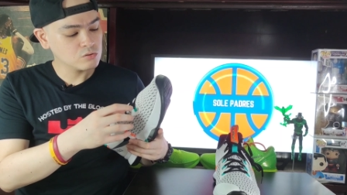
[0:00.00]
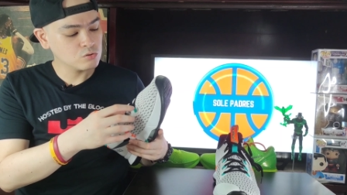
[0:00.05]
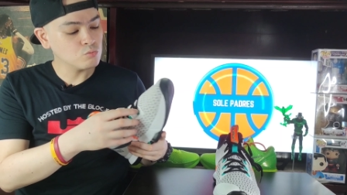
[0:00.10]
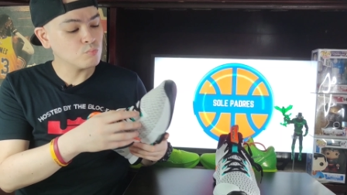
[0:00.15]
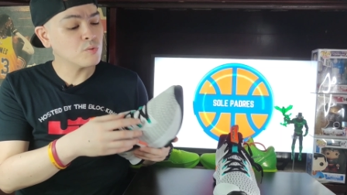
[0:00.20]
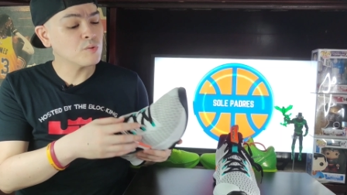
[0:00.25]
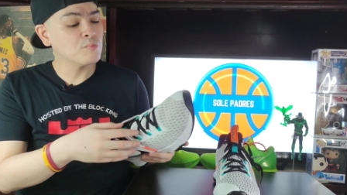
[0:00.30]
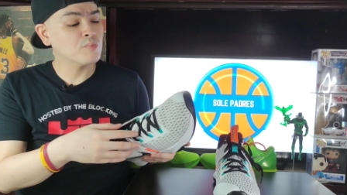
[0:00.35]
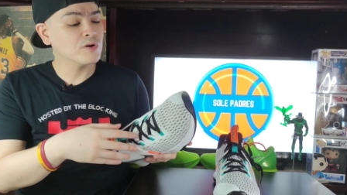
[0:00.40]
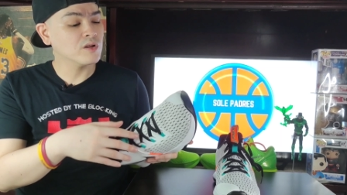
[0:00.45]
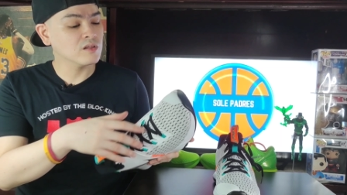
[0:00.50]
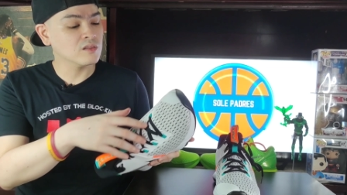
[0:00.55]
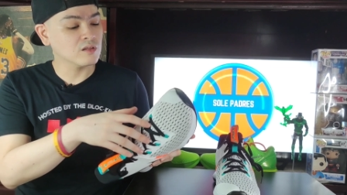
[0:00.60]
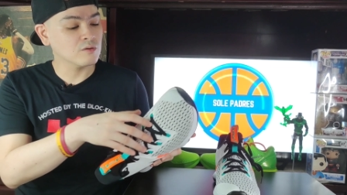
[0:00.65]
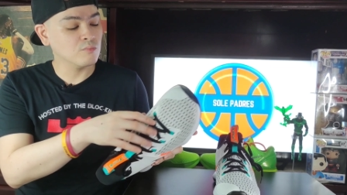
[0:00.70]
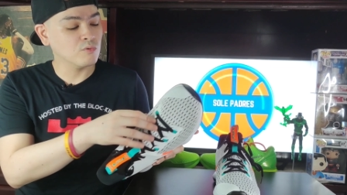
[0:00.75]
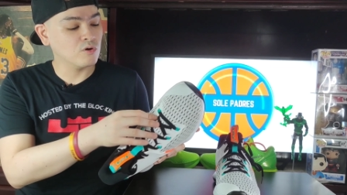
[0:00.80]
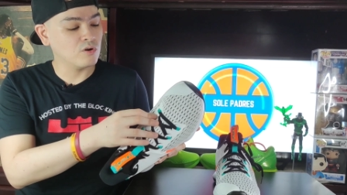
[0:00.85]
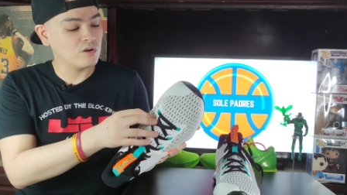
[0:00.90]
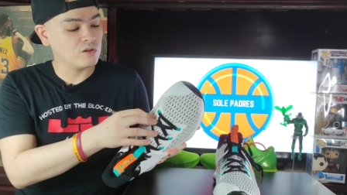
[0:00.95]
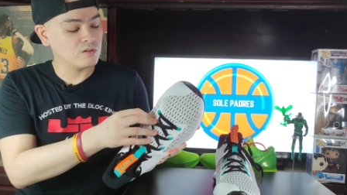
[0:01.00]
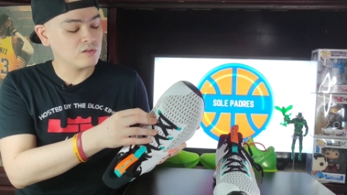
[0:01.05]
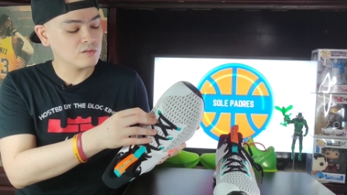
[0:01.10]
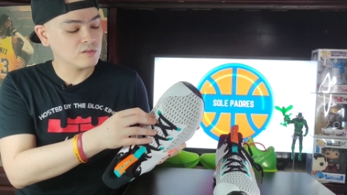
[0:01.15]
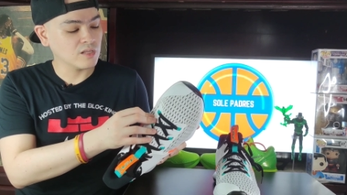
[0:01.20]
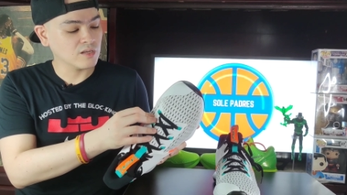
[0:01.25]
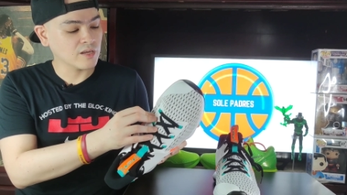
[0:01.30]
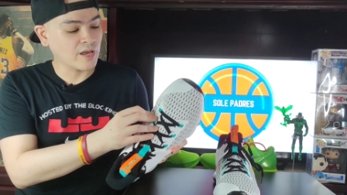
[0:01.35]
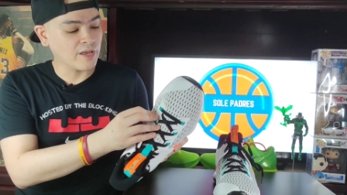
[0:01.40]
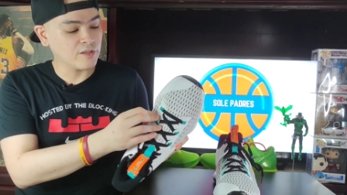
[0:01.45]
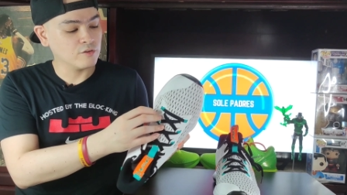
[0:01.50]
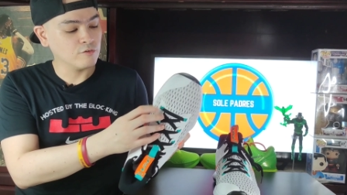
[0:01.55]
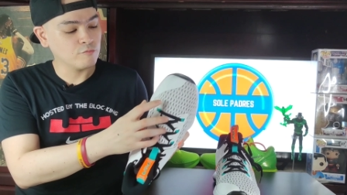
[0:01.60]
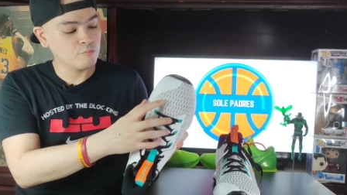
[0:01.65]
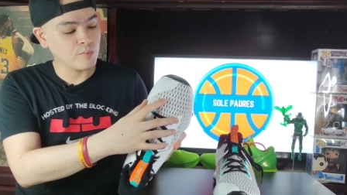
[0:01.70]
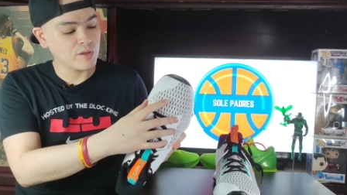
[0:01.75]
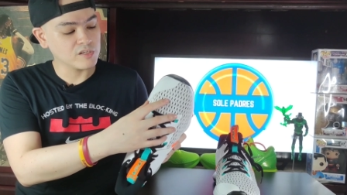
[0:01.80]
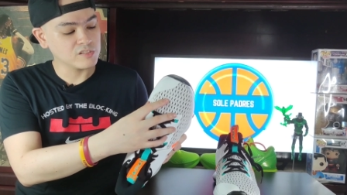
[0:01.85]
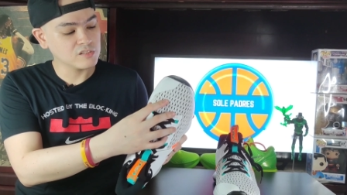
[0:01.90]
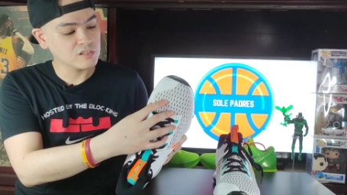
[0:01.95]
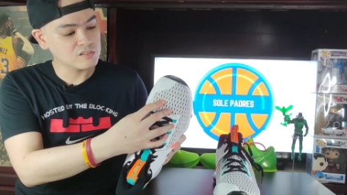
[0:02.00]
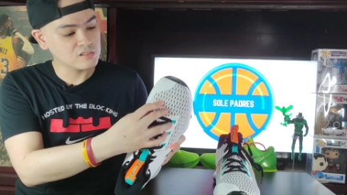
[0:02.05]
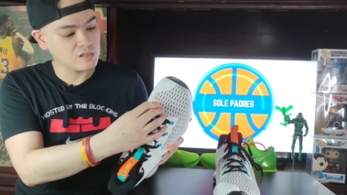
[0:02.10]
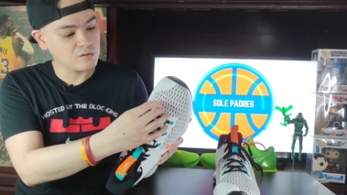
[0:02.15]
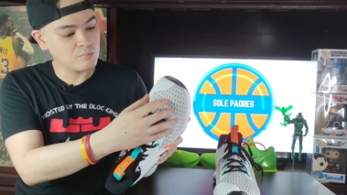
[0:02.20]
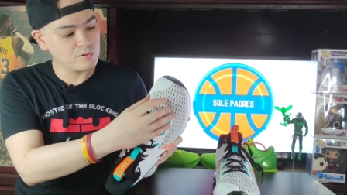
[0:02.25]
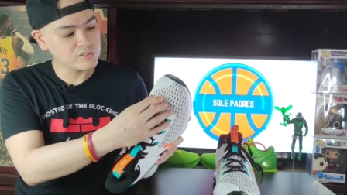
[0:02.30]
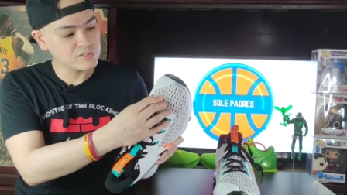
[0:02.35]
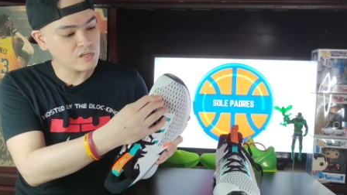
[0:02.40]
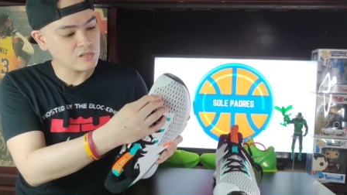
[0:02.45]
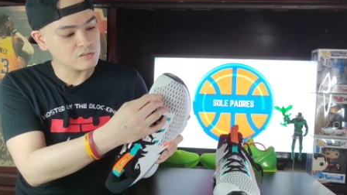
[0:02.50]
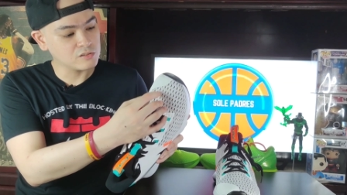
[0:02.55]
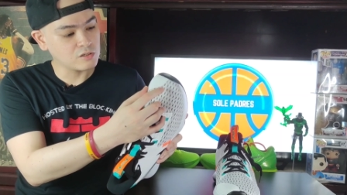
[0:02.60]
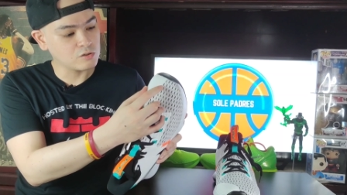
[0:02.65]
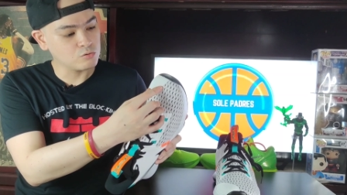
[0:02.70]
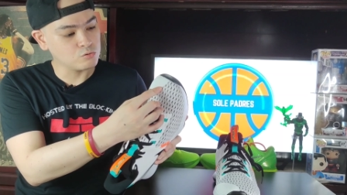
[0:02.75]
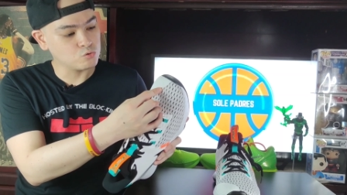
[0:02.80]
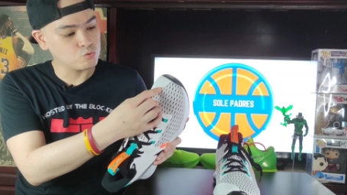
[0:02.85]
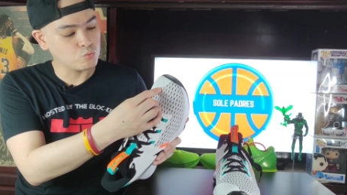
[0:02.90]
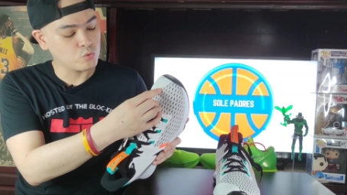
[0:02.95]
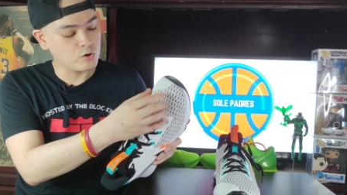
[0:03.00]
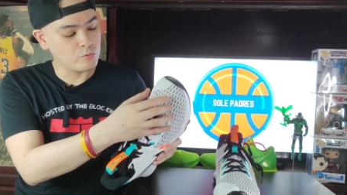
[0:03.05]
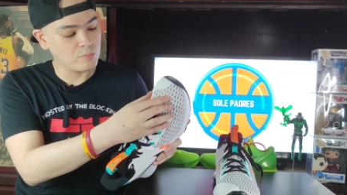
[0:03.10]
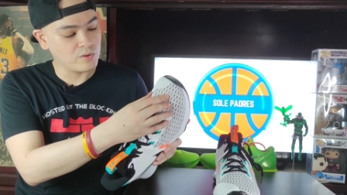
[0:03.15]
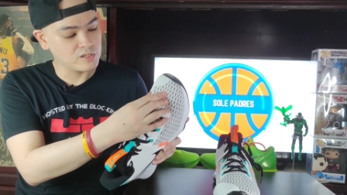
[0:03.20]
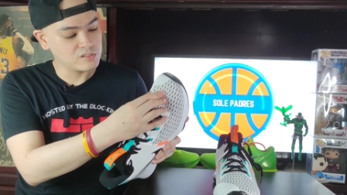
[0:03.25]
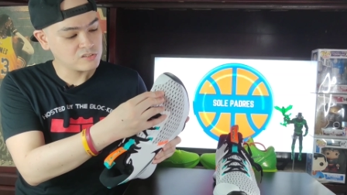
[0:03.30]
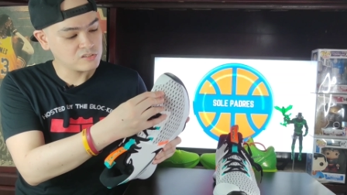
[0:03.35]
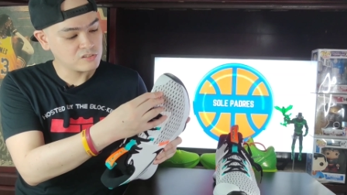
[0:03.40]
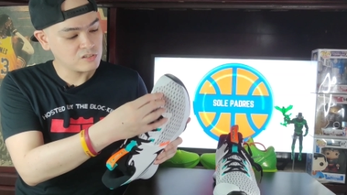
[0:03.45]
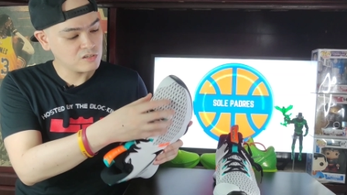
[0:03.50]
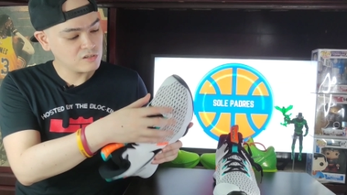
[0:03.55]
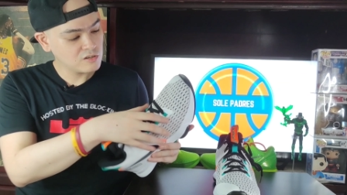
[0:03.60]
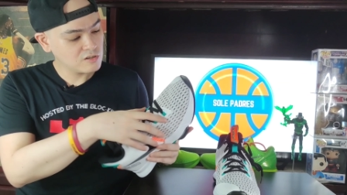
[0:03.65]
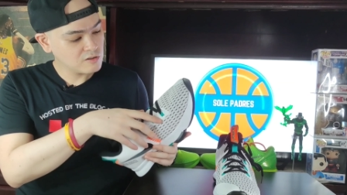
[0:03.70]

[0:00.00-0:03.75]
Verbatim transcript: super breathable kind of mesh. Kasi iba siya eh, sa usual mesh.